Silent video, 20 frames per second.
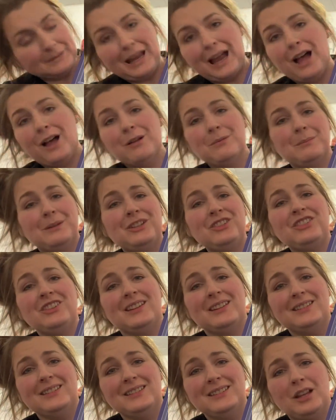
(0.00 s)
I'll miss
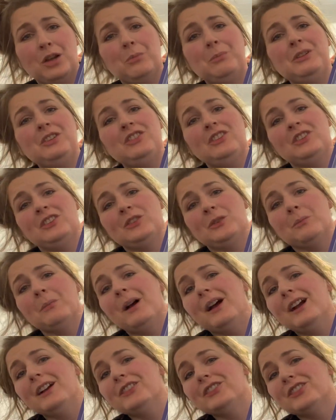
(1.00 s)
you so
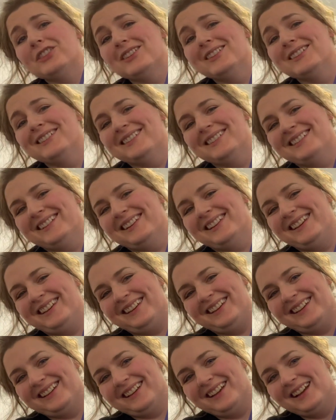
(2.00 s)
much.
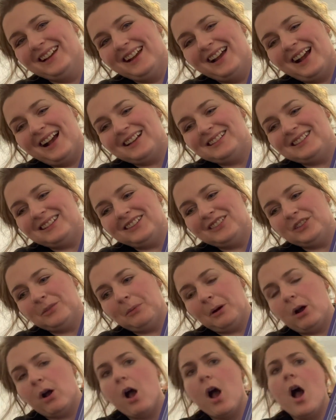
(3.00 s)
I'll see you
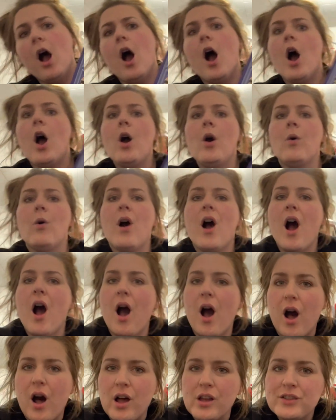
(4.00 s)
tomorrow. Oh.
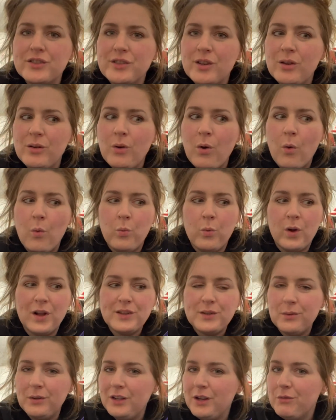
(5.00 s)
Also, what's
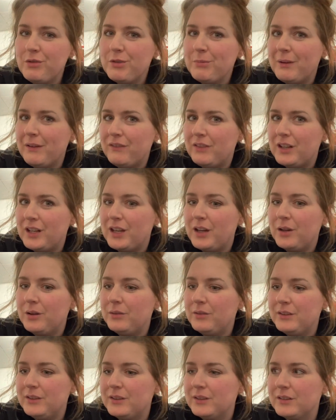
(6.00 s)
going on with my
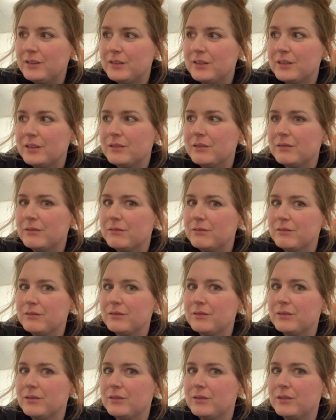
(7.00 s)
videos?
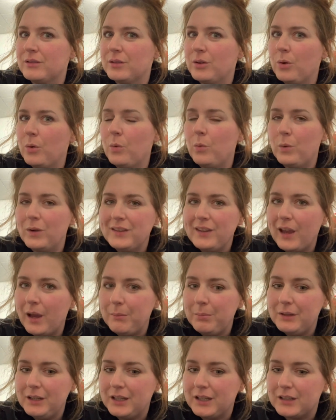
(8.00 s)
What's
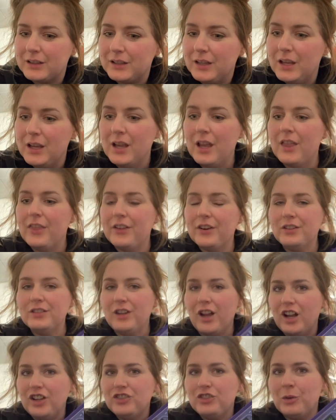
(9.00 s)
happening? They're
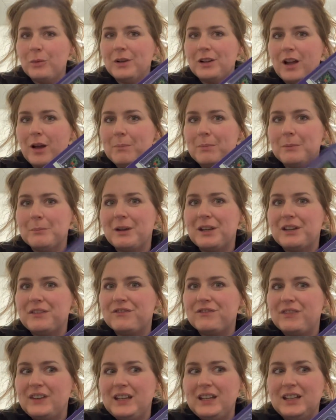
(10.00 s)
not showing up in my
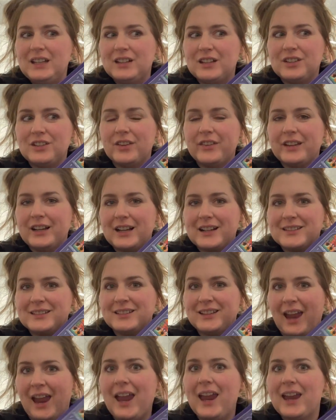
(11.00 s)
feed until the next
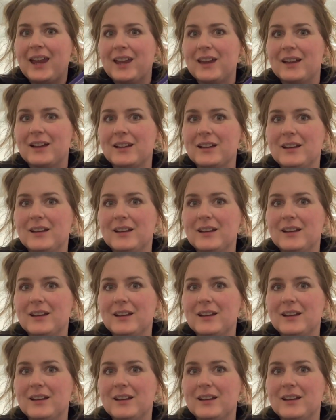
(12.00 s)
day.